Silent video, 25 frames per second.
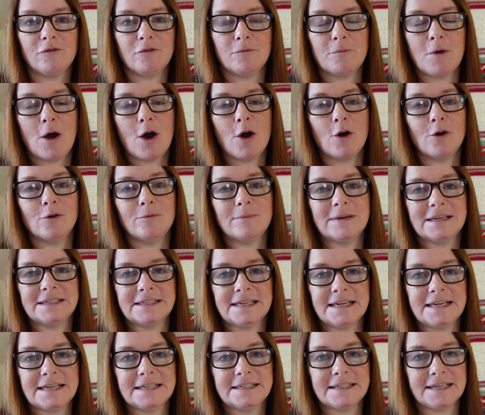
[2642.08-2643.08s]
from home,
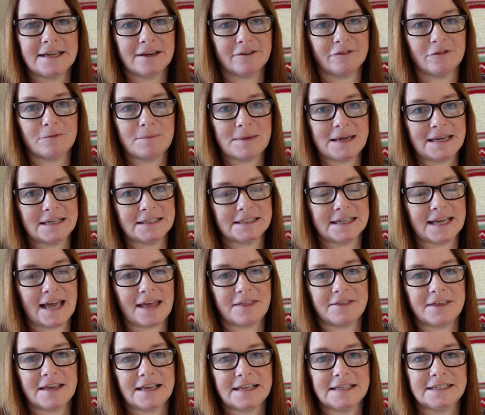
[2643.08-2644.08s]
it's easier for me to
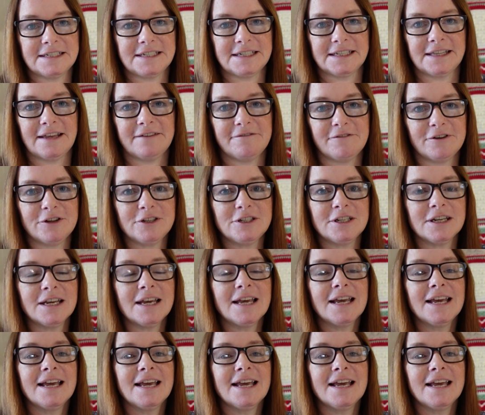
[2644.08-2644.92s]
get things delivered.